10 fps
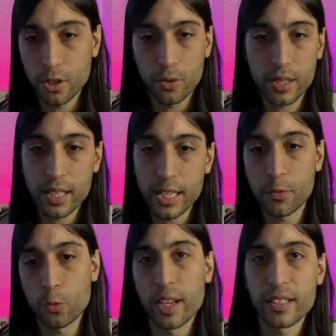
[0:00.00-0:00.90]
keep
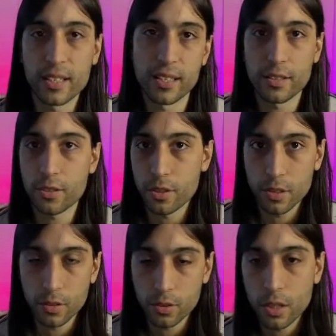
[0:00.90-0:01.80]
the resonance or
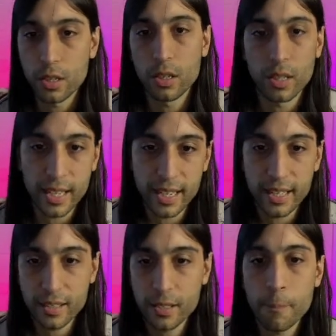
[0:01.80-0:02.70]
the long
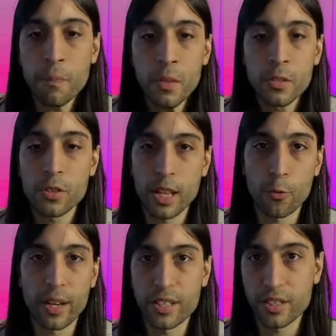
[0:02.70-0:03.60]
hits, so that
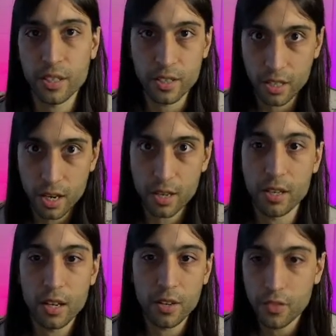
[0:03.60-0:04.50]
way it just doesn't cut it
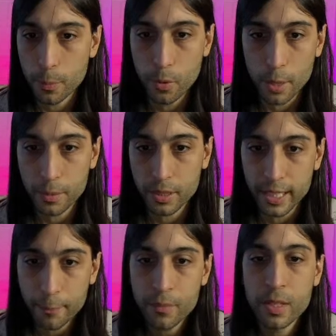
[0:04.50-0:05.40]
off
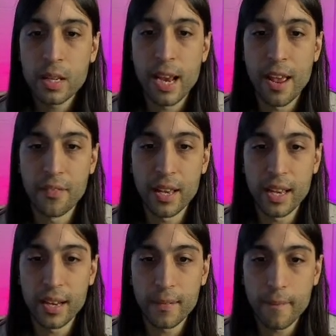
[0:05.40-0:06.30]
abruptly. And
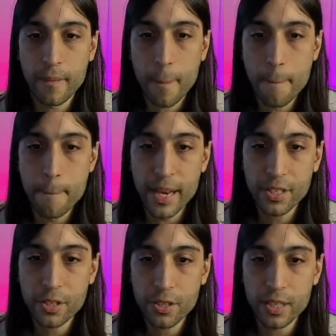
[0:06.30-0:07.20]
then make
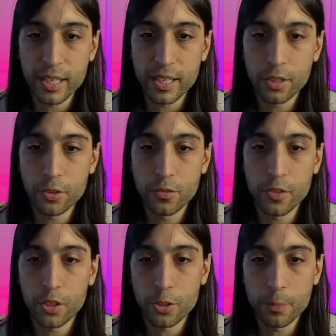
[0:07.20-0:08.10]
sure the include
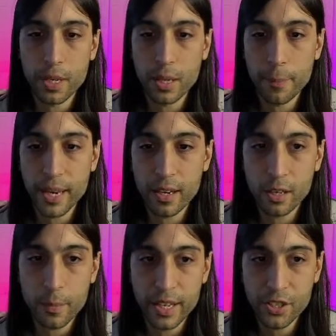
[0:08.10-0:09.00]
volume pan
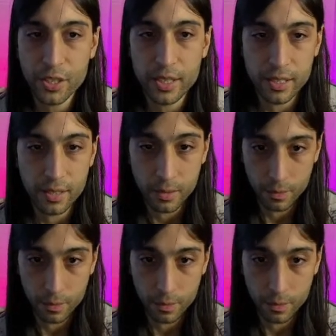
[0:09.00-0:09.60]
automation is